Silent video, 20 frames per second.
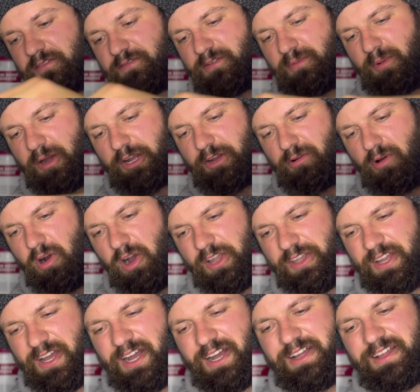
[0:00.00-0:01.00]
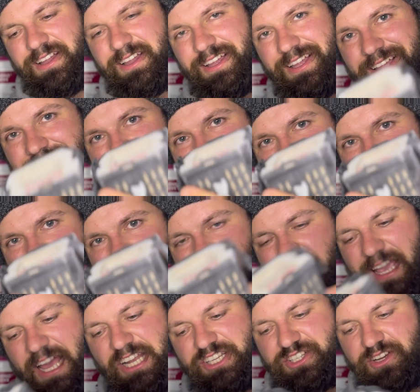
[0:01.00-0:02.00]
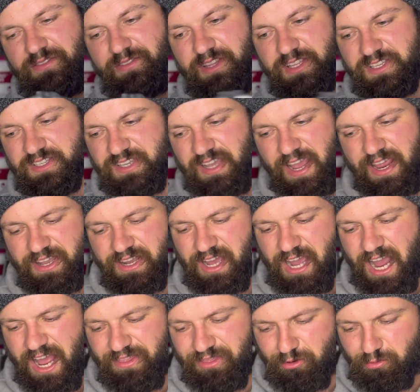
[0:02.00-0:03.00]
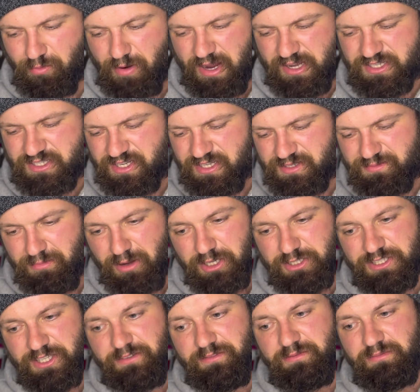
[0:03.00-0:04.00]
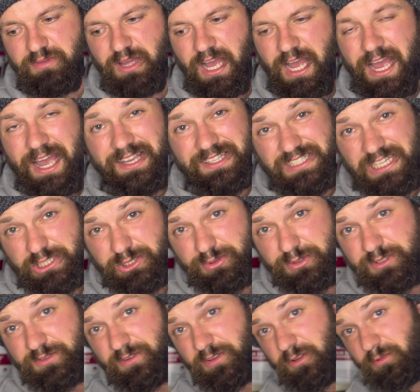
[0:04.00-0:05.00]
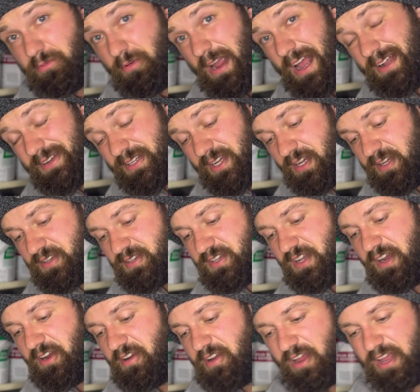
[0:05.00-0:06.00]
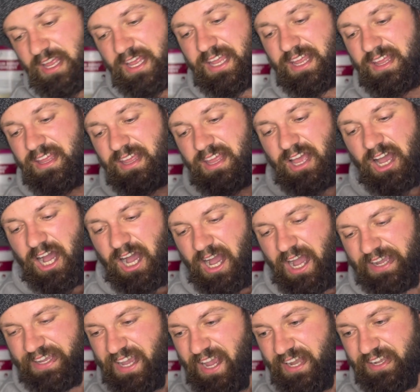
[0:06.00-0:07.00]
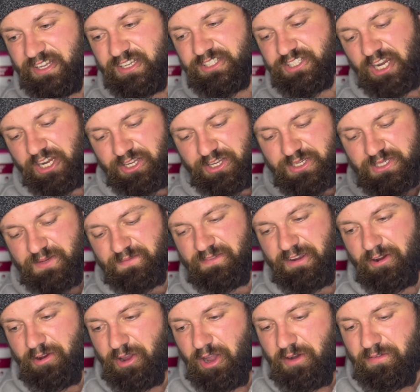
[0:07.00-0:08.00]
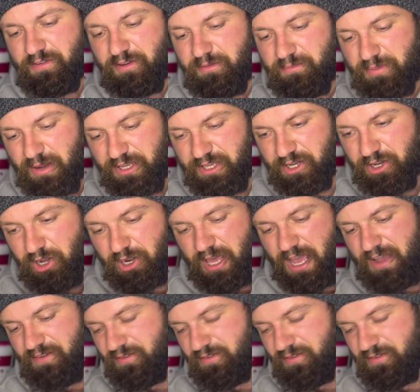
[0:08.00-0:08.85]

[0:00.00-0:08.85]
for my grinder, a little catcher for the sander, and the rest is mostly accessories for the router. So again, don't use them very often, but you got to have